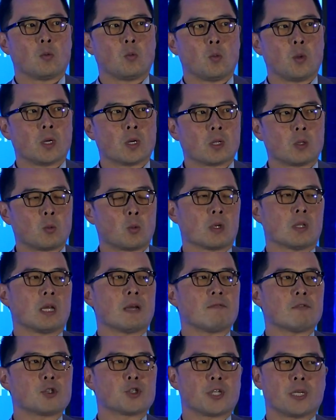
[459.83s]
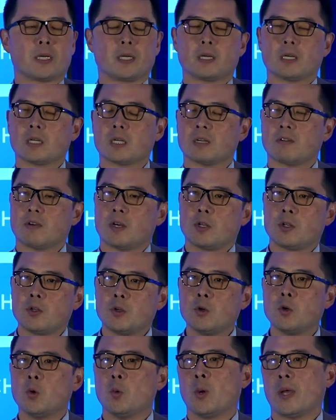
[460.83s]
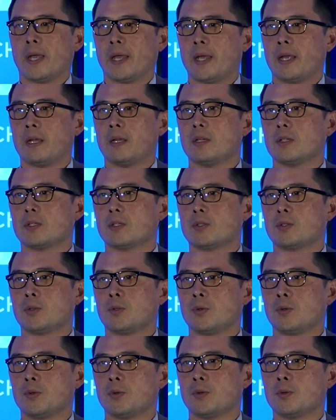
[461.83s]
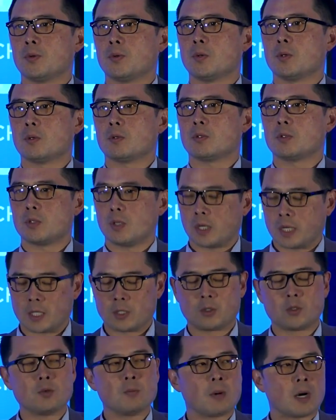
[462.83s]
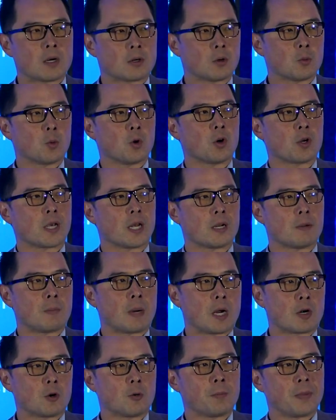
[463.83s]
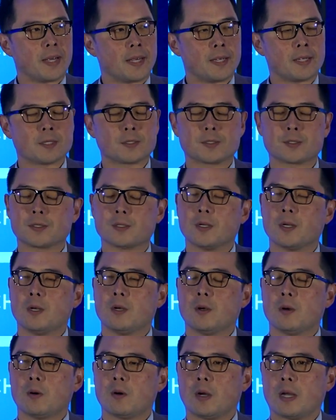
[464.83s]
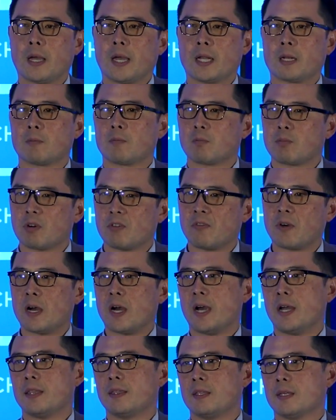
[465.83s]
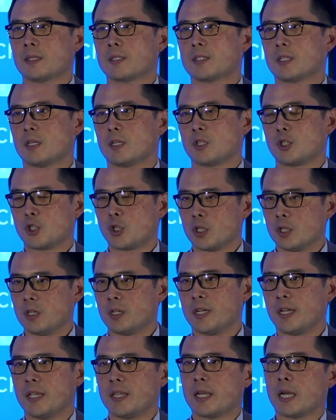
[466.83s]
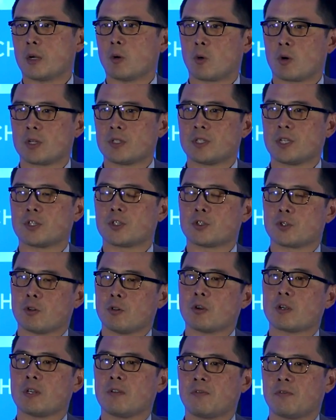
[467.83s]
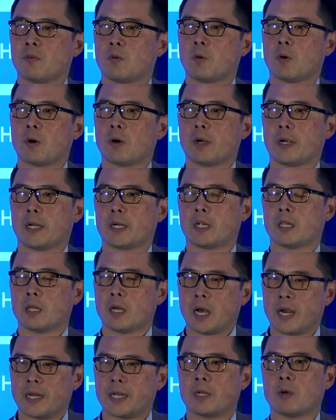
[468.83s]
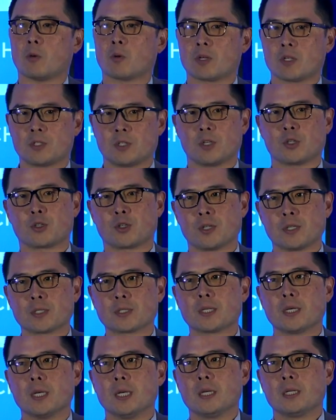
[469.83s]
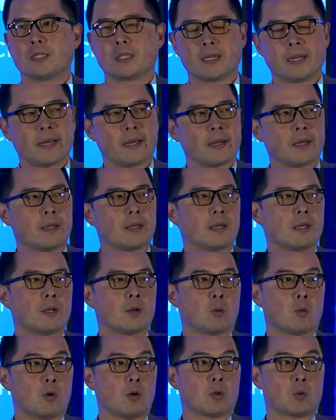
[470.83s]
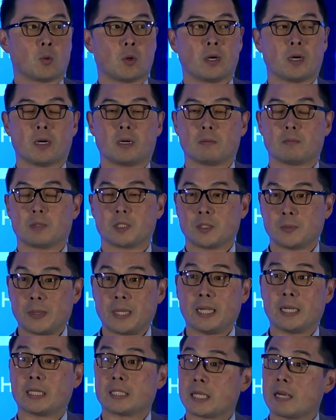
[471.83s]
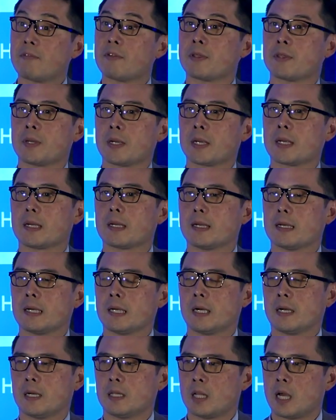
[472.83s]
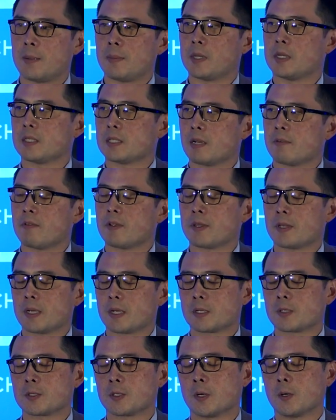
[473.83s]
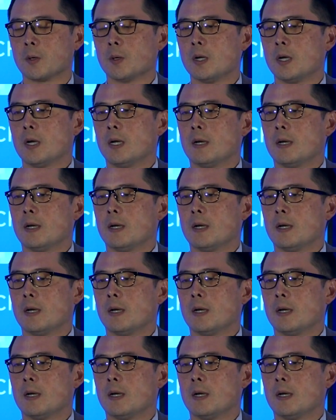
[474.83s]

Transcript: we're leveraging a new way to, again, do modern work at a modern pace and provide this agility that organizations are looking for, and aligning organizations today in a world where speed is everything, alignment is everything. So